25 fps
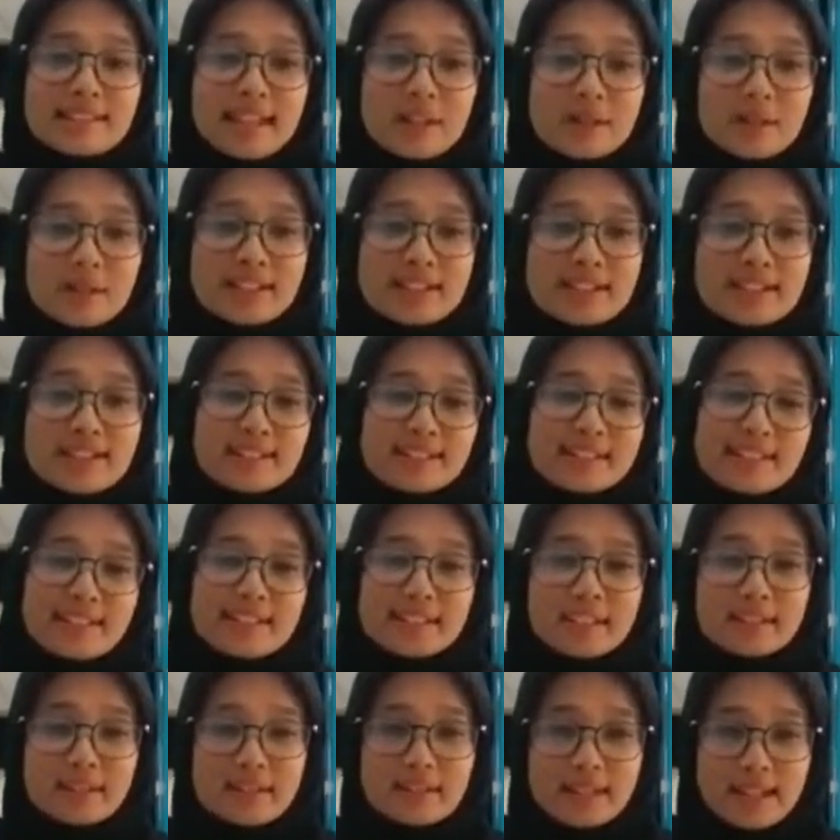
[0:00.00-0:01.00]

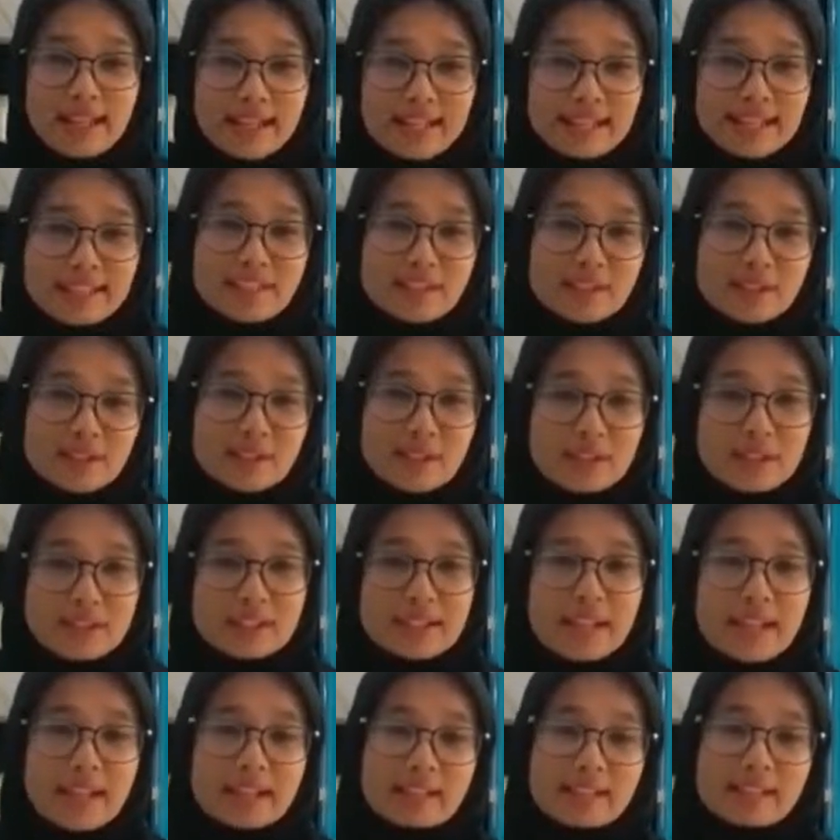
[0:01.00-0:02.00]
768
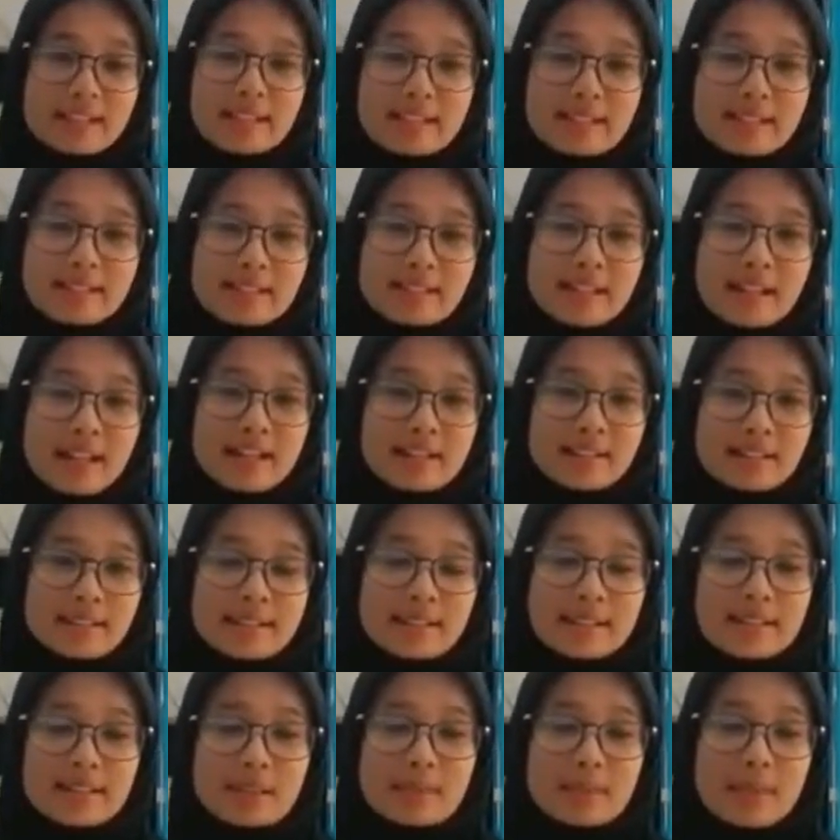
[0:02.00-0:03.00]
resolution at 60
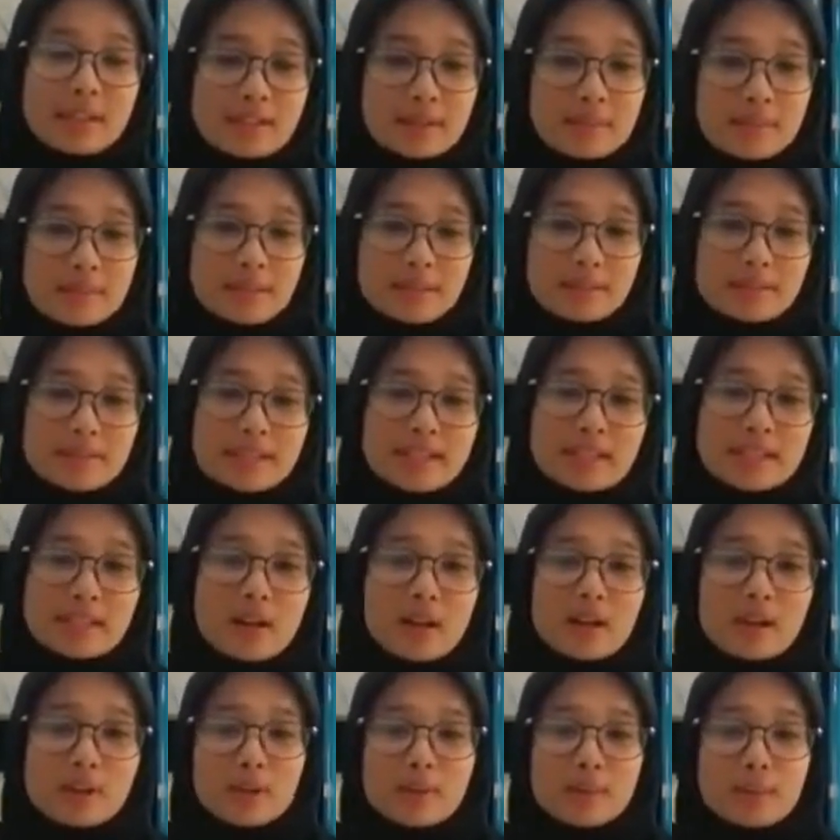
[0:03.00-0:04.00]
Hz maximum.
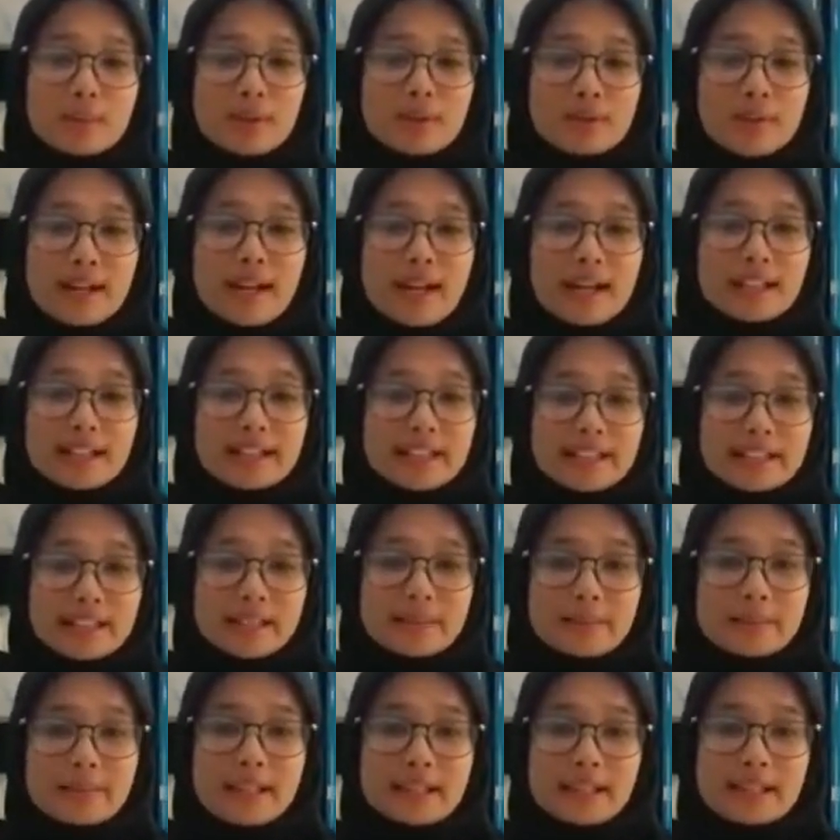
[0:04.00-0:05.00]
It also provides
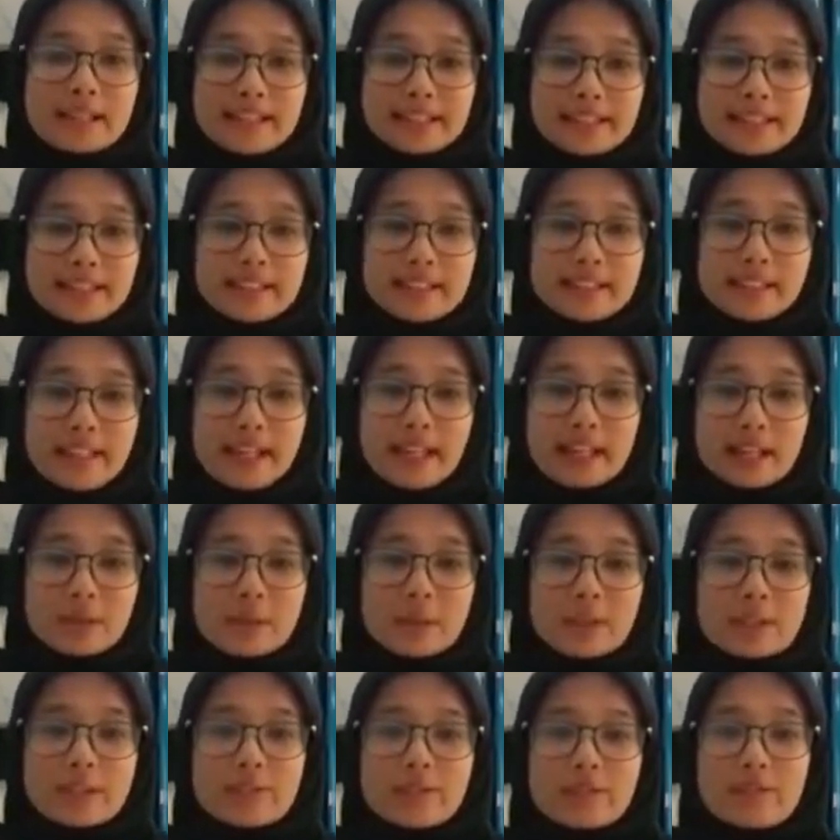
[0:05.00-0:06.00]
LED backlighting
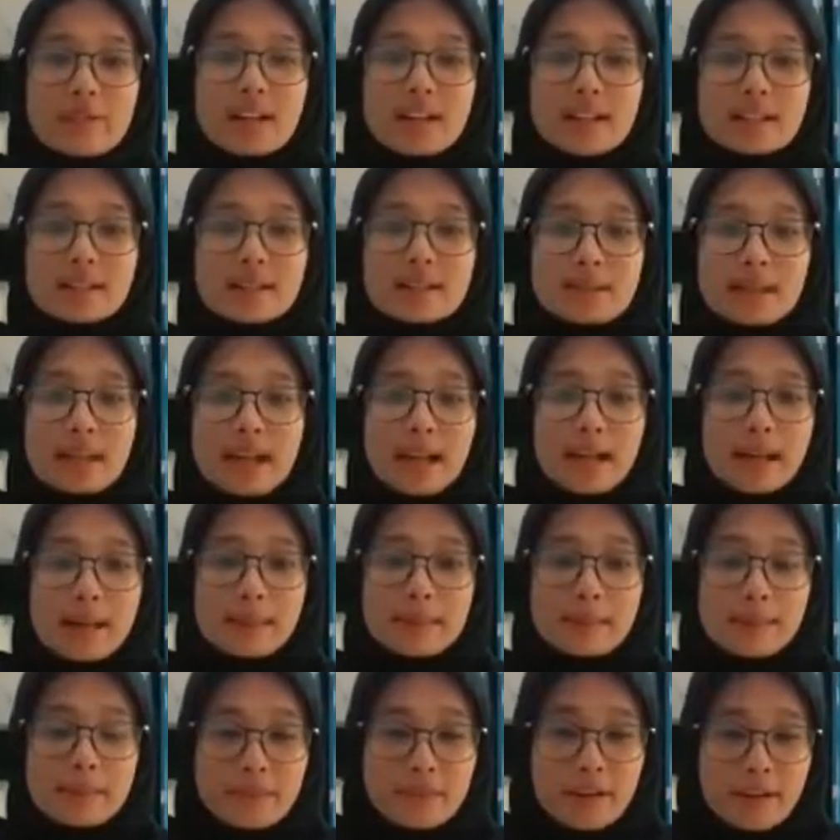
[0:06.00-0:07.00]
and with a fast
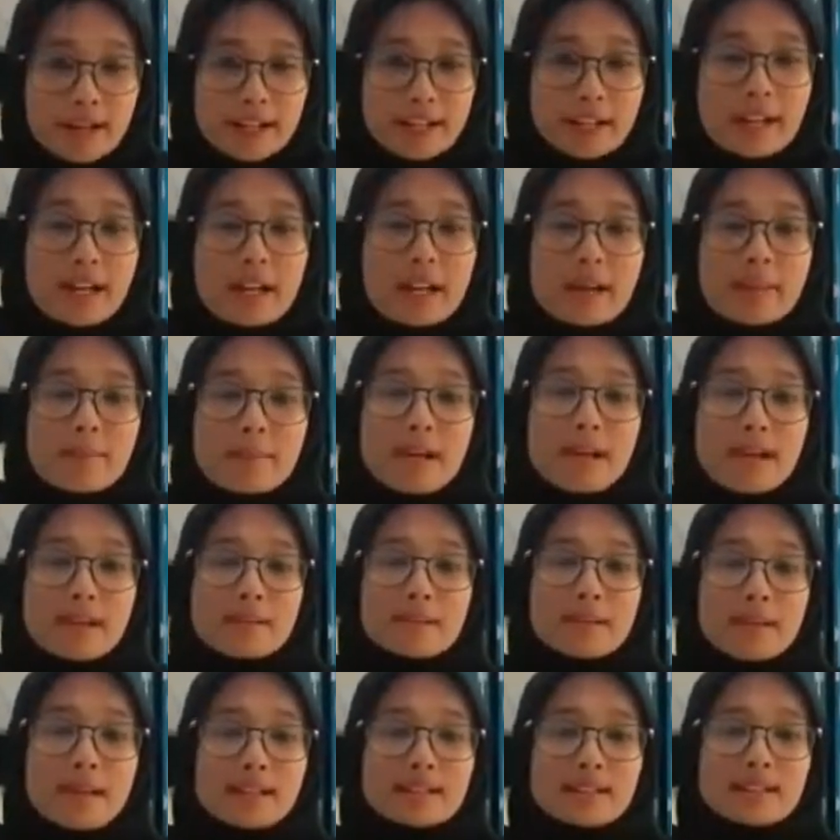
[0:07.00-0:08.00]
and 5
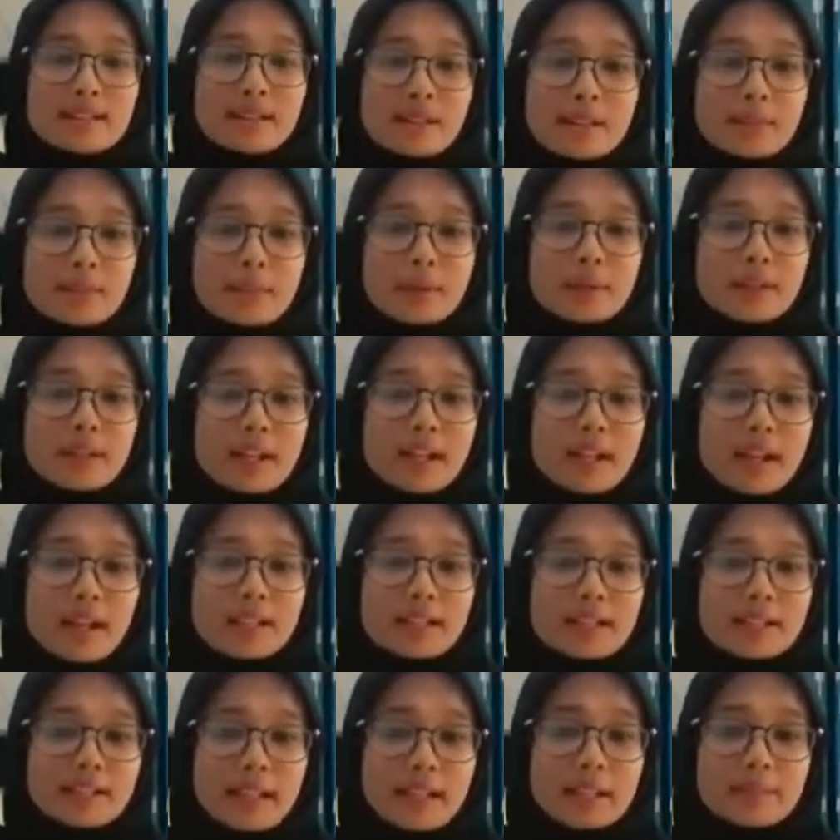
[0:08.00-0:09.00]
ms response
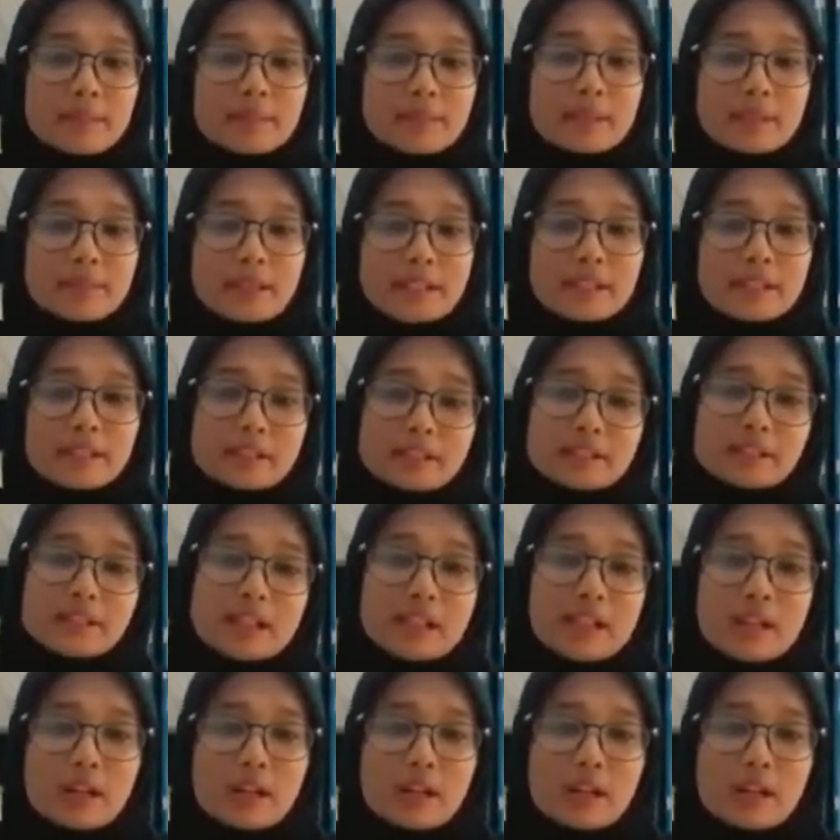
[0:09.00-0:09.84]
at the time critical.